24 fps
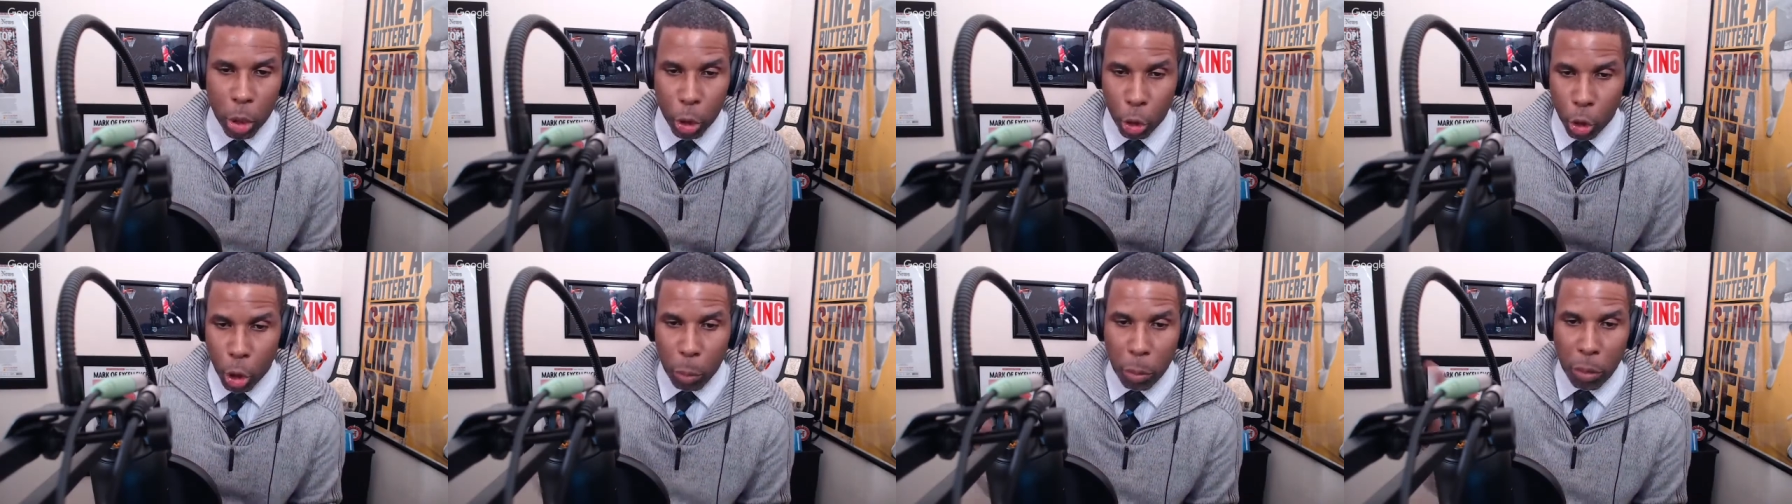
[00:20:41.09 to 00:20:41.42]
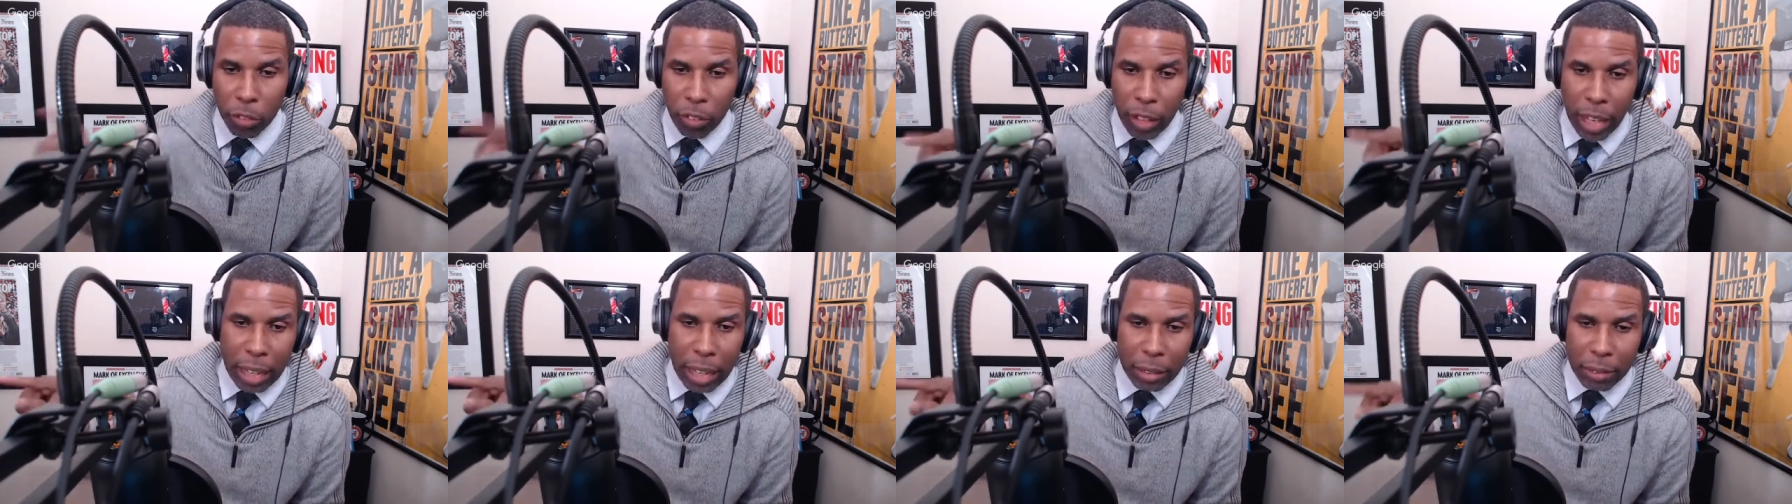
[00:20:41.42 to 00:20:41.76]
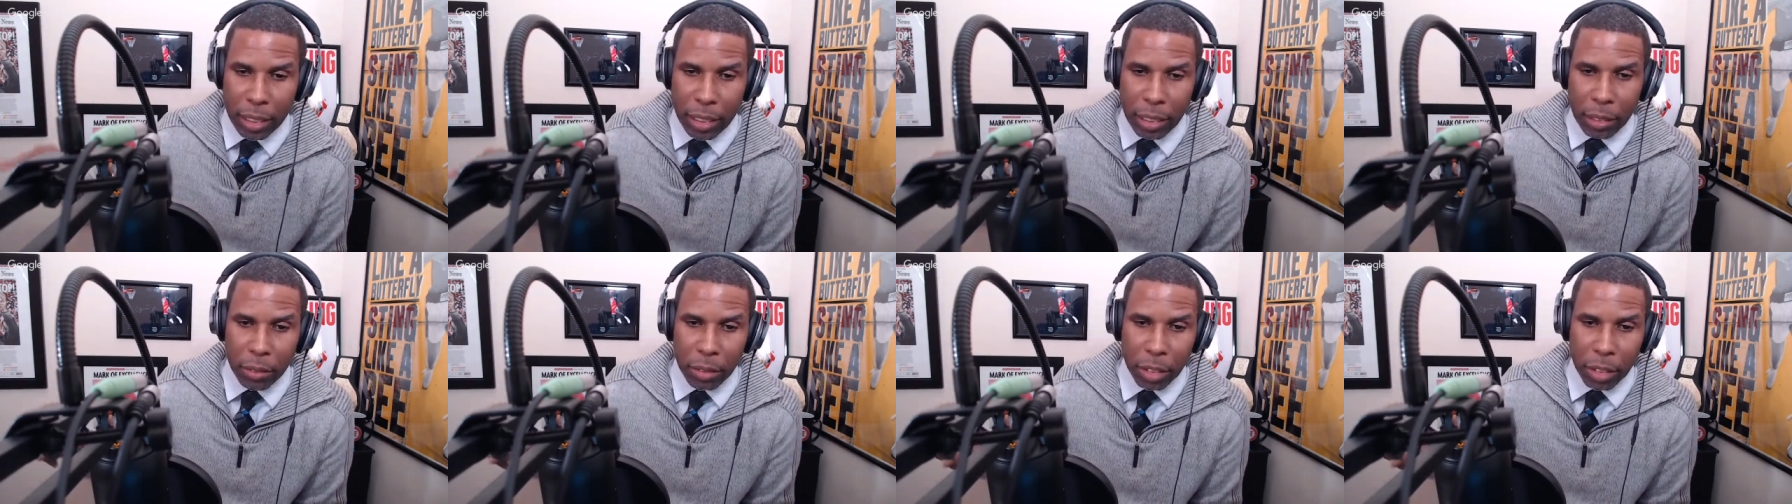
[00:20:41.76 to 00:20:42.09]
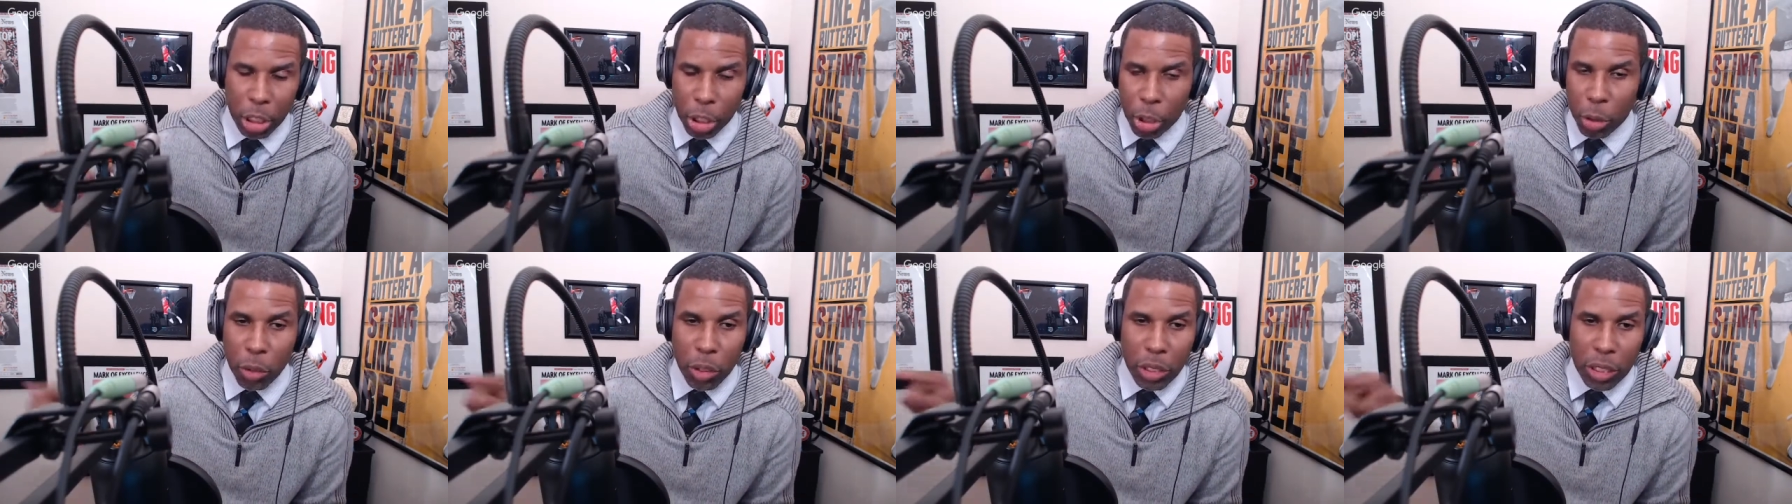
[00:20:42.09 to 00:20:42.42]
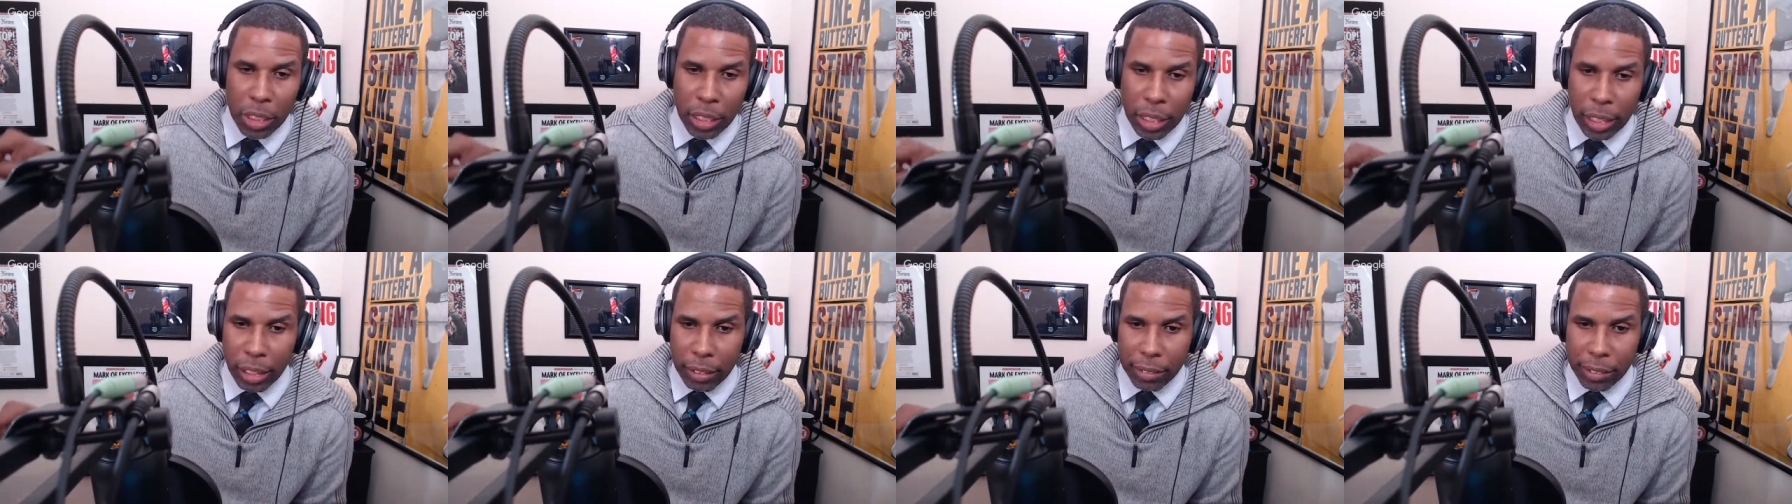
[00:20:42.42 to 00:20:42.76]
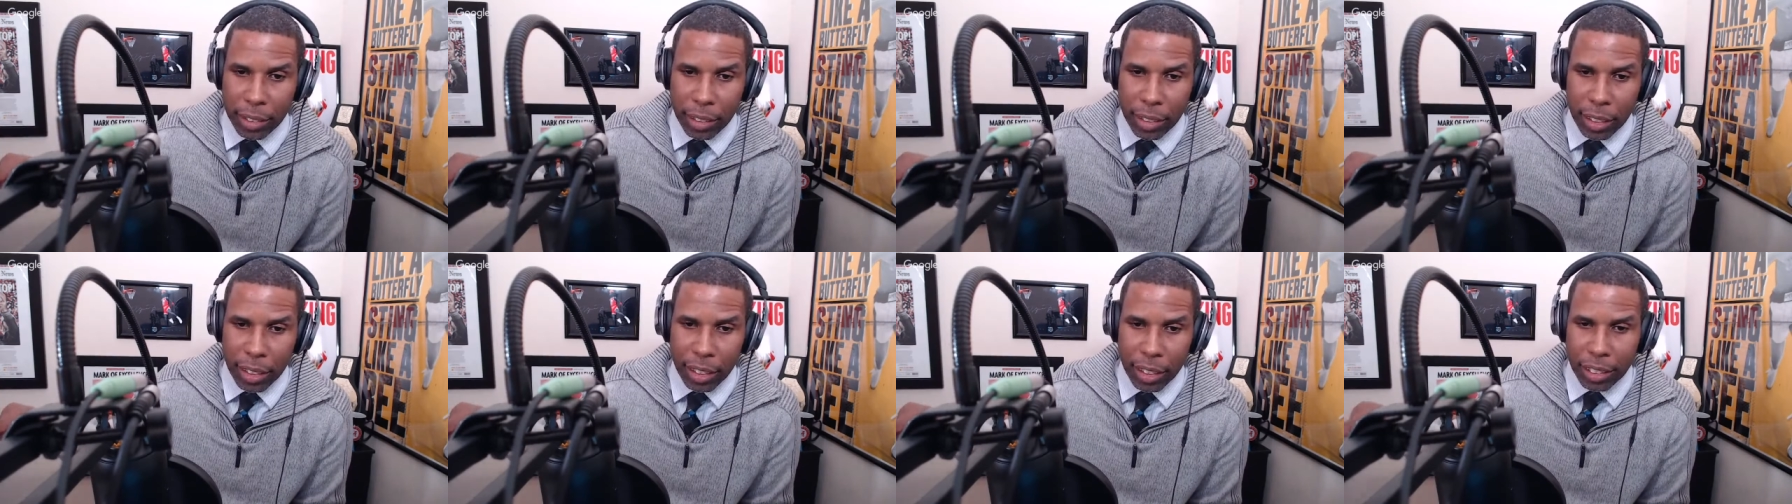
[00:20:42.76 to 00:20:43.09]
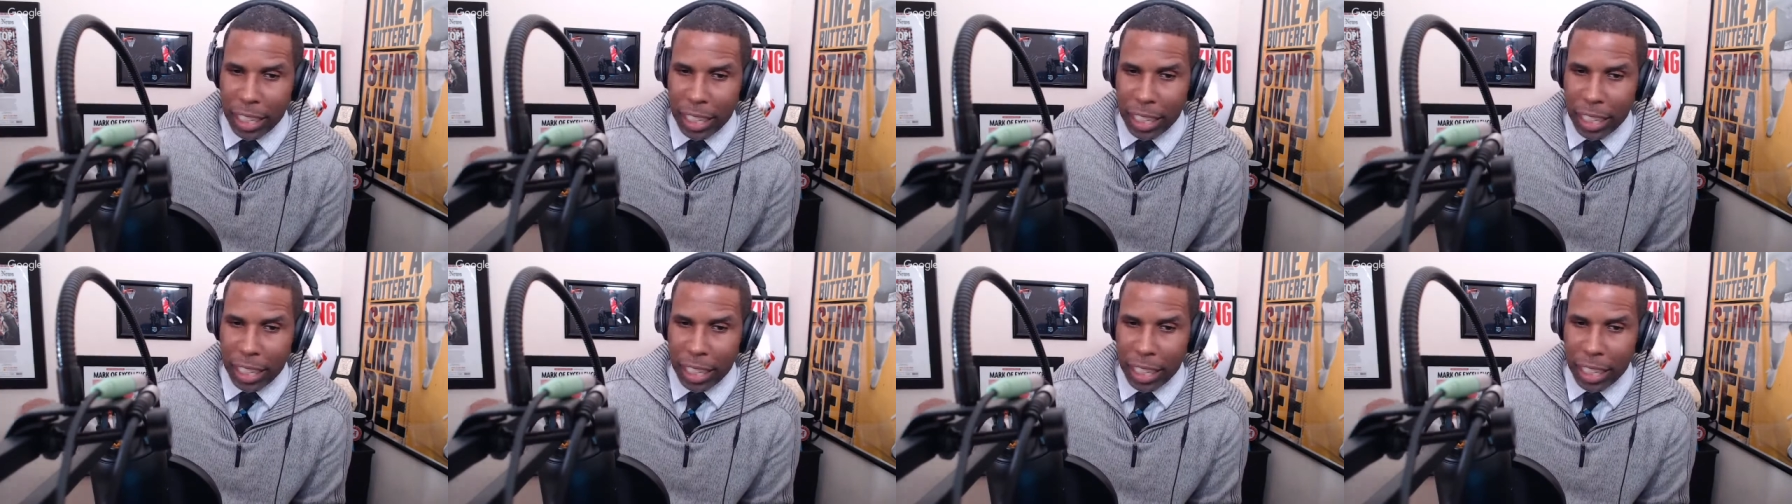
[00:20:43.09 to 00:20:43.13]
The group of 5 teams, the UCFs.